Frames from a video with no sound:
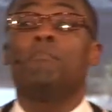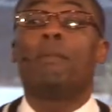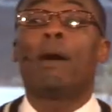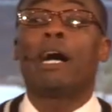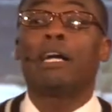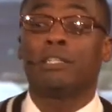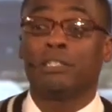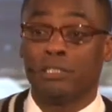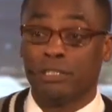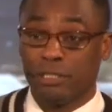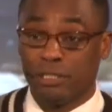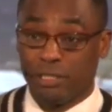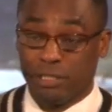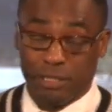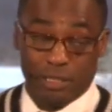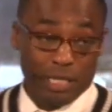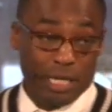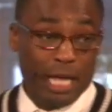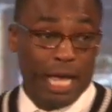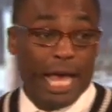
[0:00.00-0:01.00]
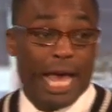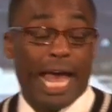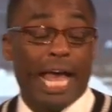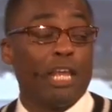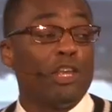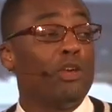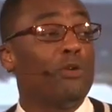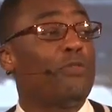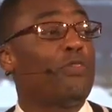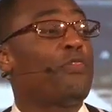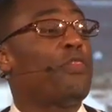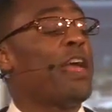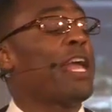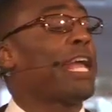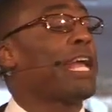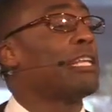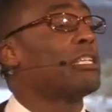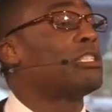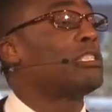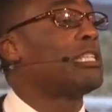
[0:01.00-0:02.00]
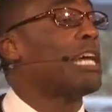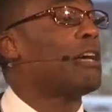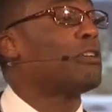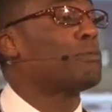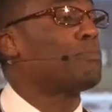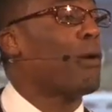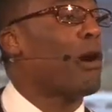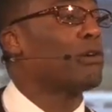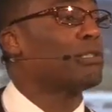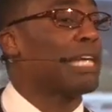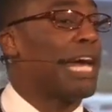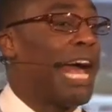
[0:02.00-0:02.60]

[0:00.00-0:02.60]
buttons and you thinking stuff's supposed to